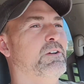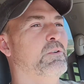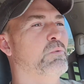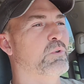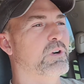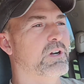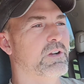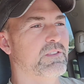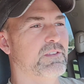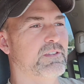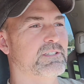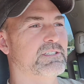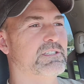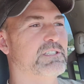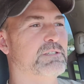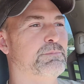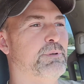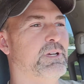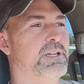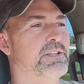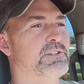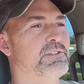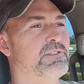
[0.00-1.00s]
where the
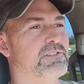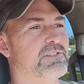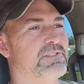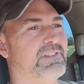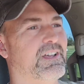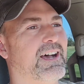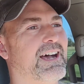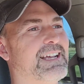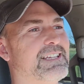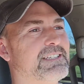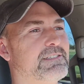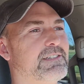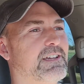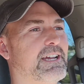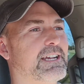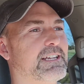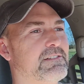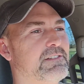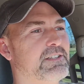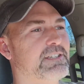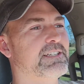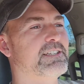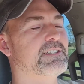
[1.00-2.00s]
suspension's not
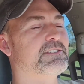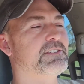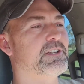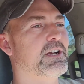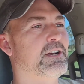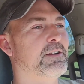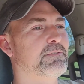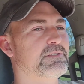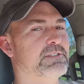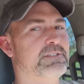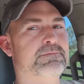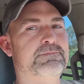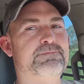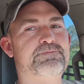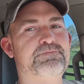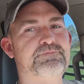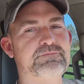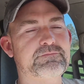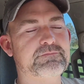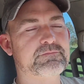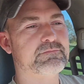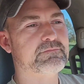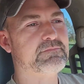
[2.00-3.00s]
cycling as often,
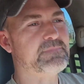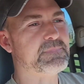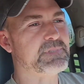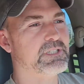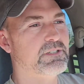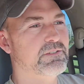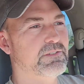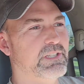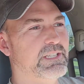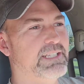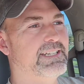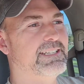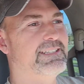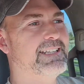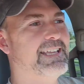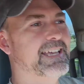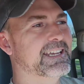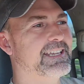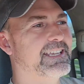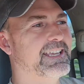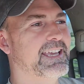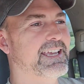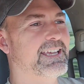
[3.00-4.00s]
then in
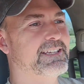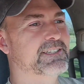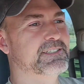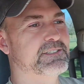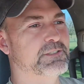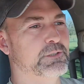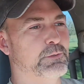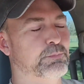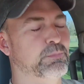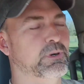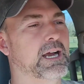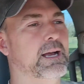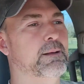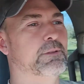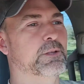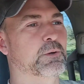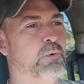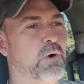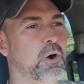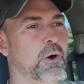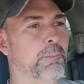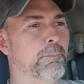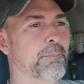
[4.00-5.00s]
that case you probably
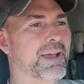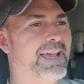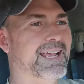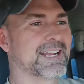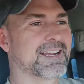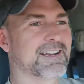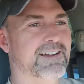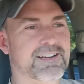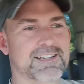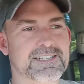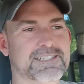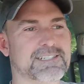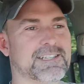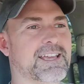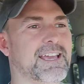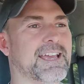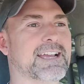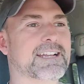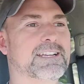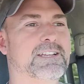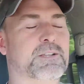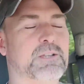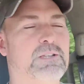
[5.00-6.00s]
won't make
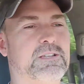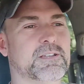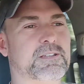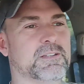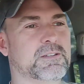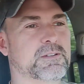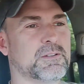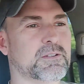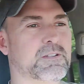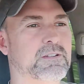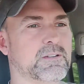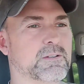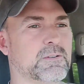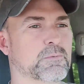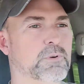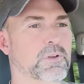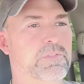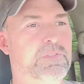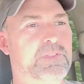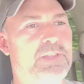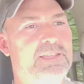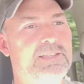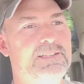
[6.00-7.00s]
contact
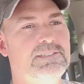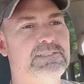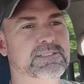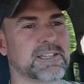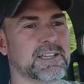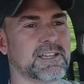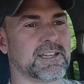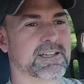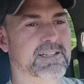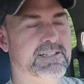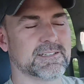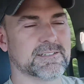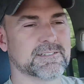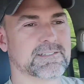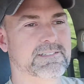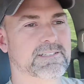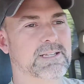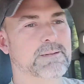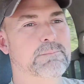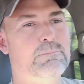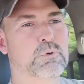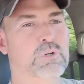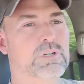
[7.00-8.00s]
with these
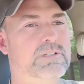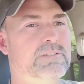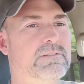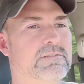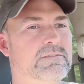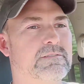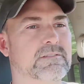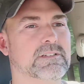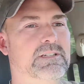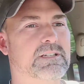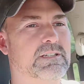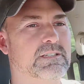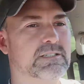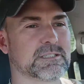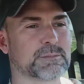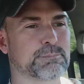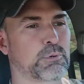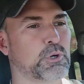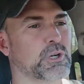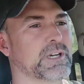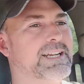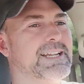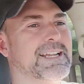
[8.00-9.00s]
timbering
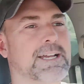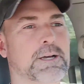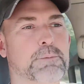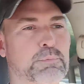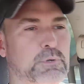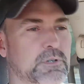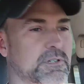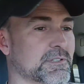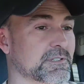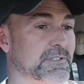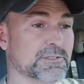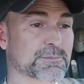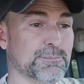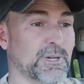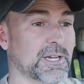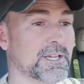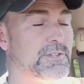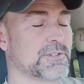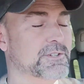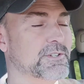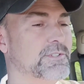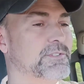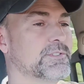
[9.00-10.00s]
spring helpers as
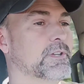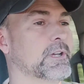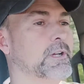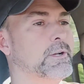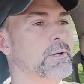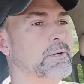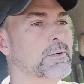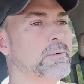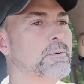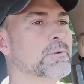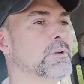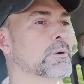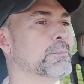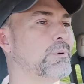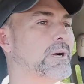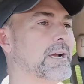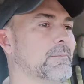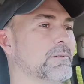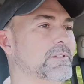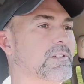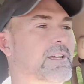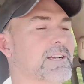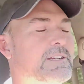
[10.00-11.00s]
much, so you're
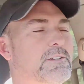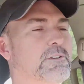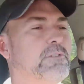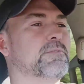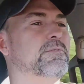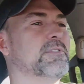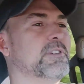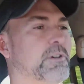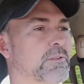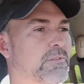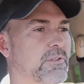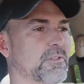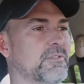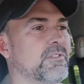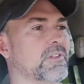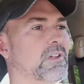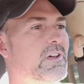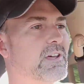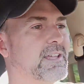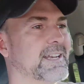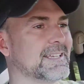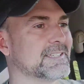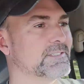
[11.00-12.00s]
probably not going to feel the
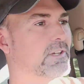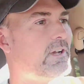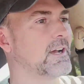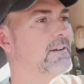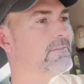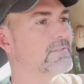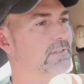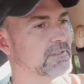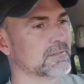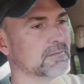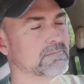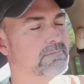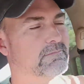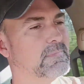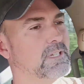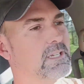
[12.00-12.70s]
thud as often.